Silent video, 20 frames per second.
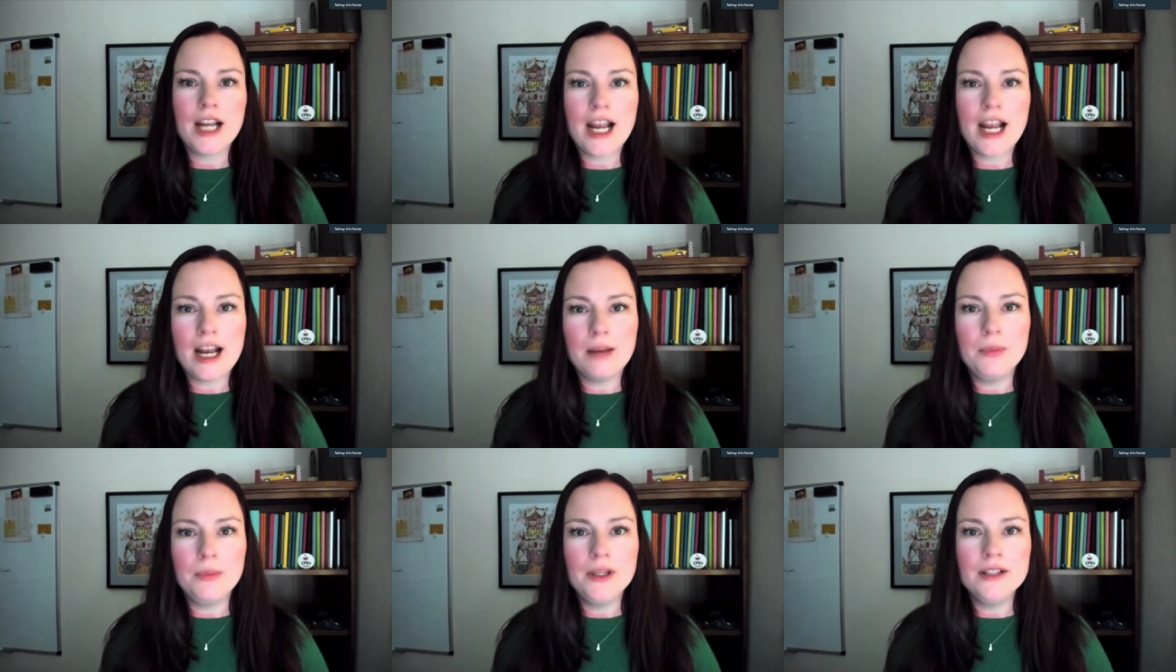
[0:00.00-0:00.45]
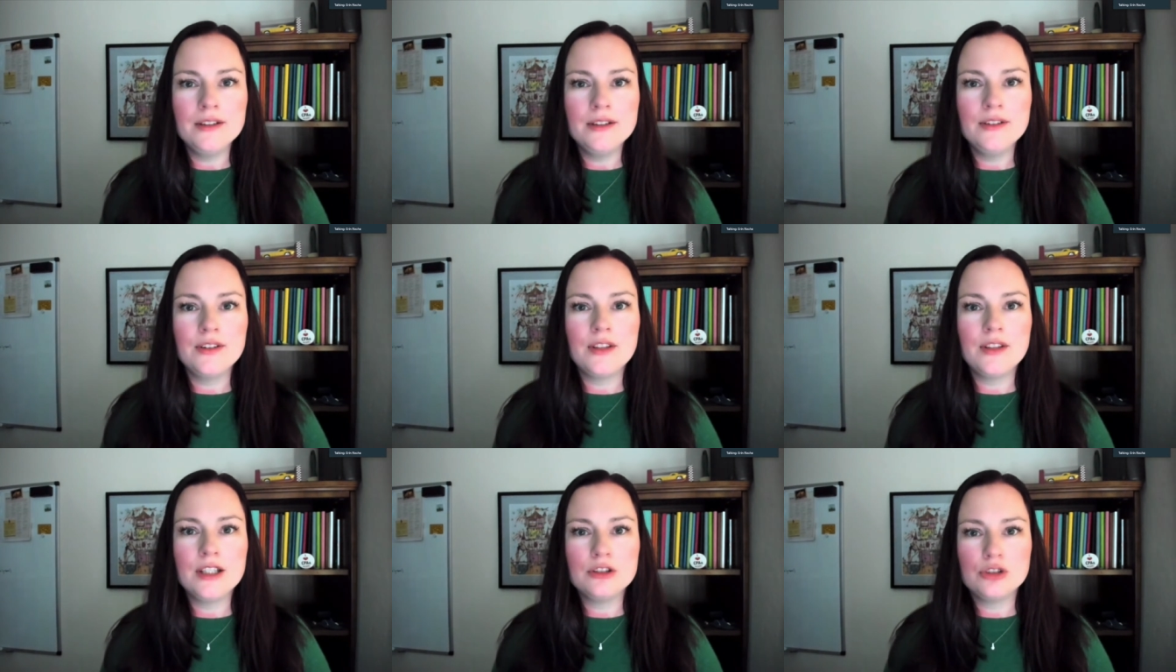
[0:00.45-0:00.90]

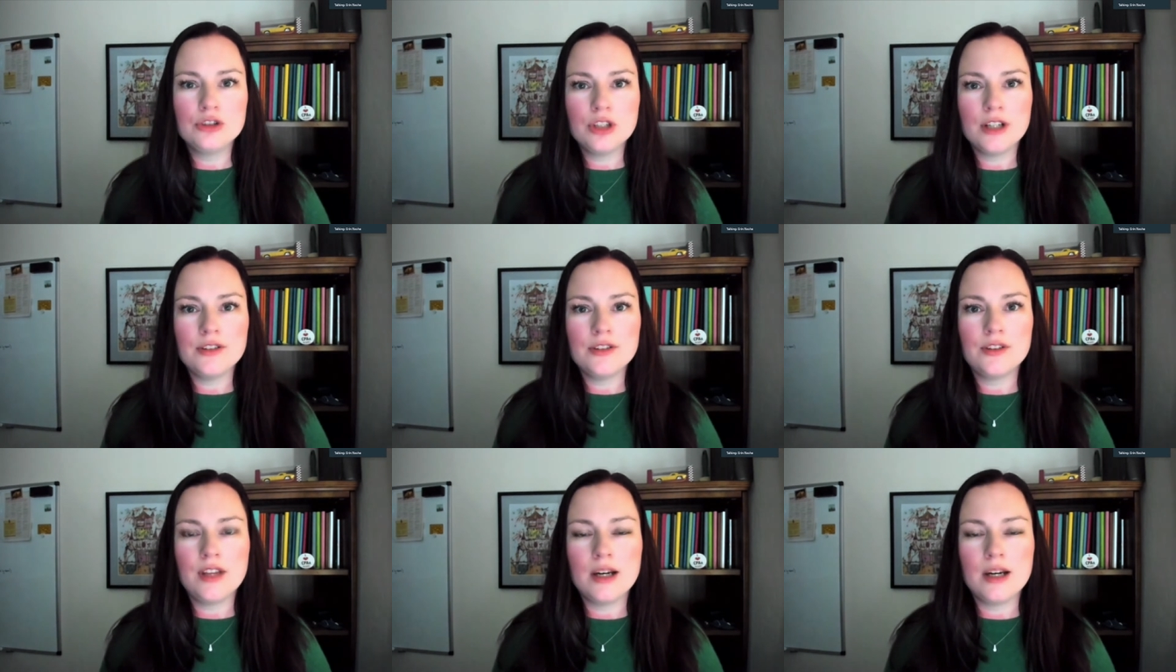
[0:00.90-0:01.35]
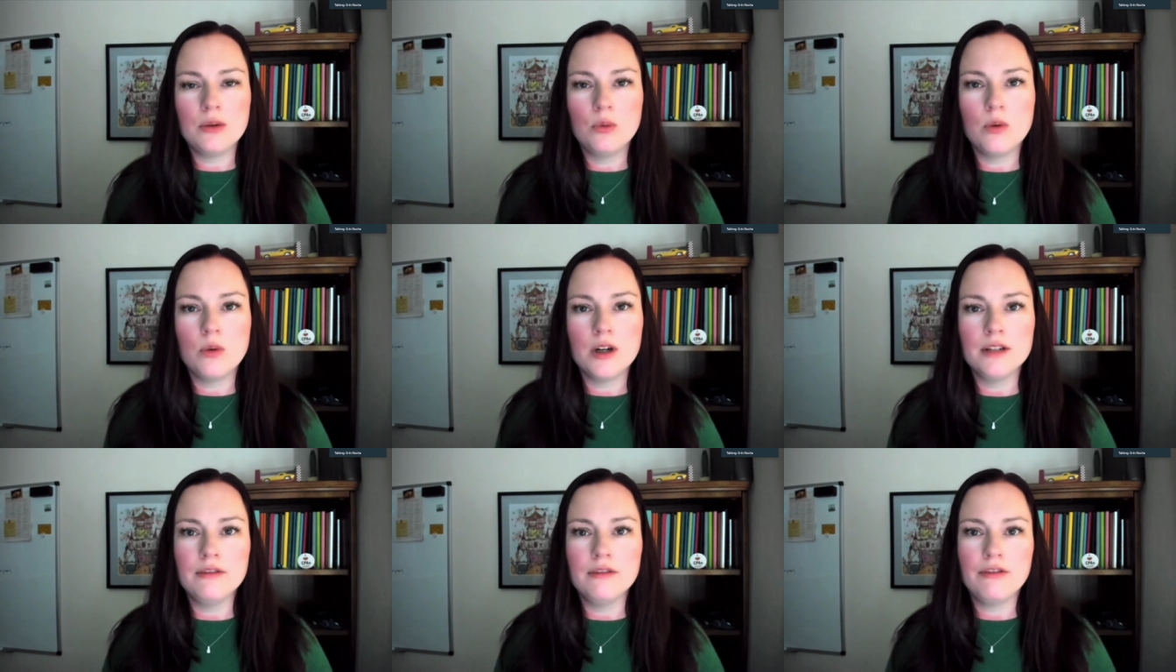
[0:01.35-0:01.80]
happens than just that
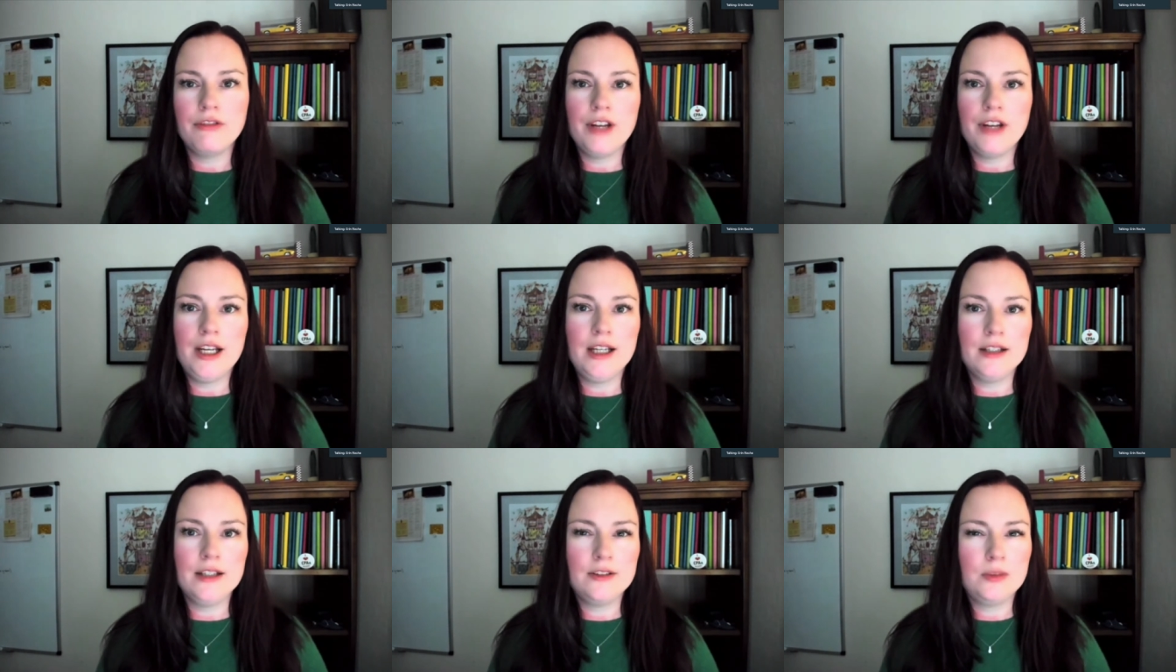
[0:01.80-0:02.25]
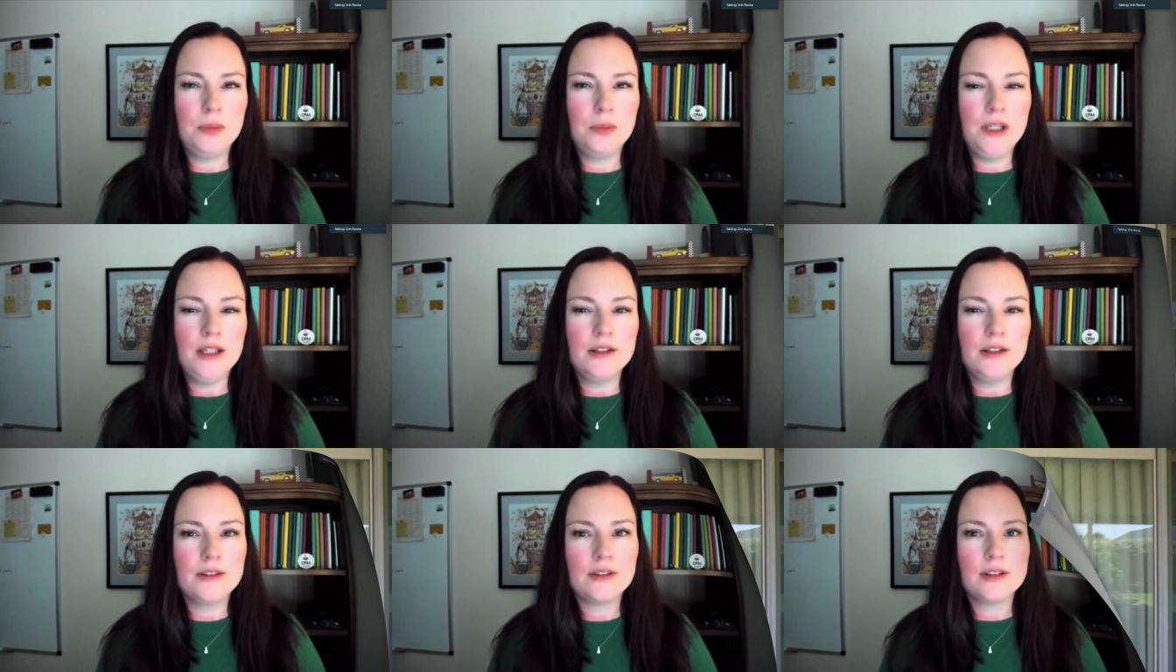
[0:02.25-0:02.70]
one finance
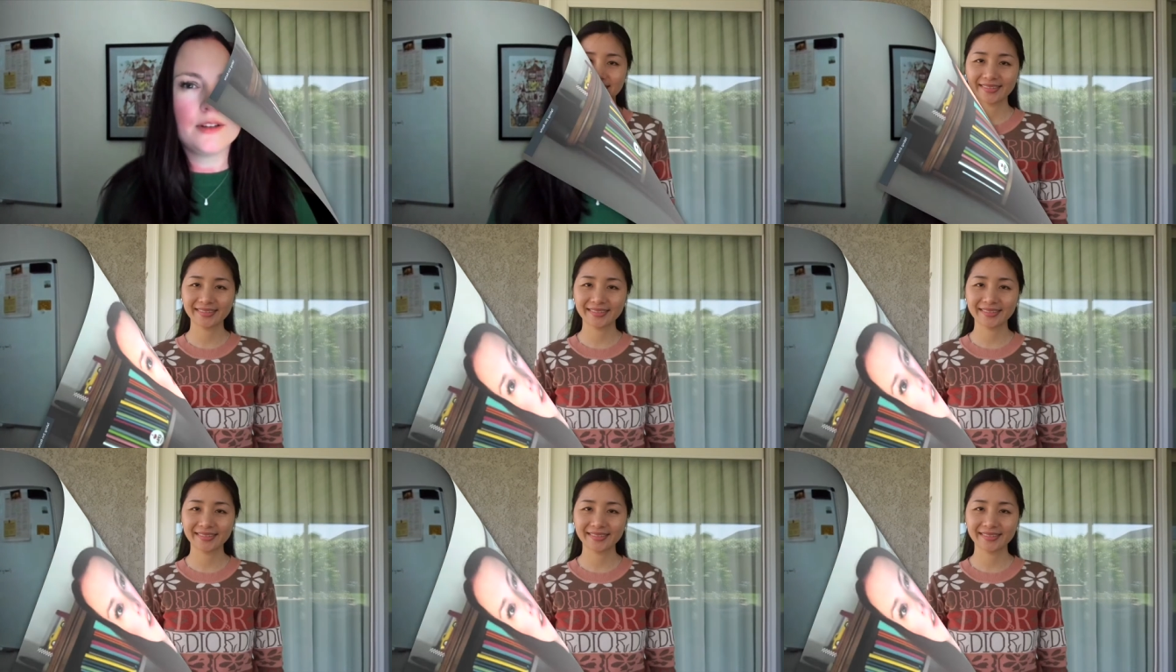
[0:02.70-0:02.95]
piece.